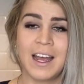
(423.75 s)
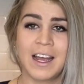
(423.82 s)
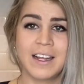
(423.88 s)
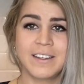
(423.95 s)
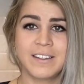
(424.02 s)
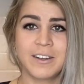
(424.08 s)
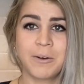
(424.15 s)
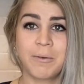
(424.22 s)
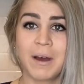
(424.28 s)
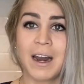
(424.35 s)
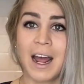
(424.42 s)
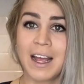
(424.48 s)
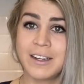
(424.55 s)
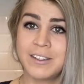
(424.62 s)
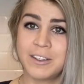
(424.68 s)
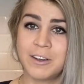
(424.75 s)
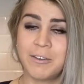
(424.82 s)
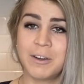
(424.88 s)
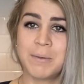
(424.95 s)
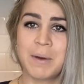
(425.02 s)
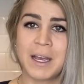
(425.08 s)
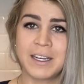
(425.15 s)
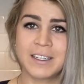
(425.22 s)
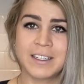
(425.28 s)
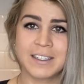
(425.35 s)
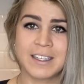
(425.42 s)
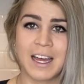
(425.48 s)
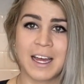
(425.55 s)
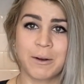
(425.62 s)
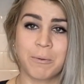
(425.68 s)
And so what I do with patients
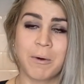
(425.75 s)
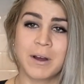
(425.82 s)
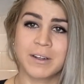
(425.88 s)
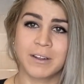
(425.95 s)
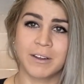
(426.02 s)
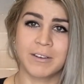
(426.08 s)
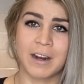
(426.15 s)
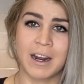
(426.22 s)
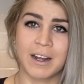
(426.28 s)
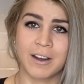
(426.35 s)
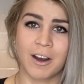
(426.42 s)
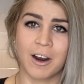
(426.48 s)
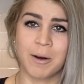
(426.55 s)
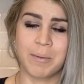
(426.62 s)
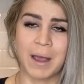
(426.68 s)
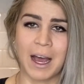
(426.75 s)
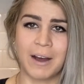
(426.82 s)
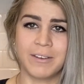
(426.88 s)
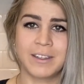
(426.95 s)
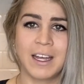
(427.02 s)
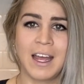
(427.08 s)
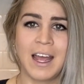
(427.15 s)
that want to learn how to carb count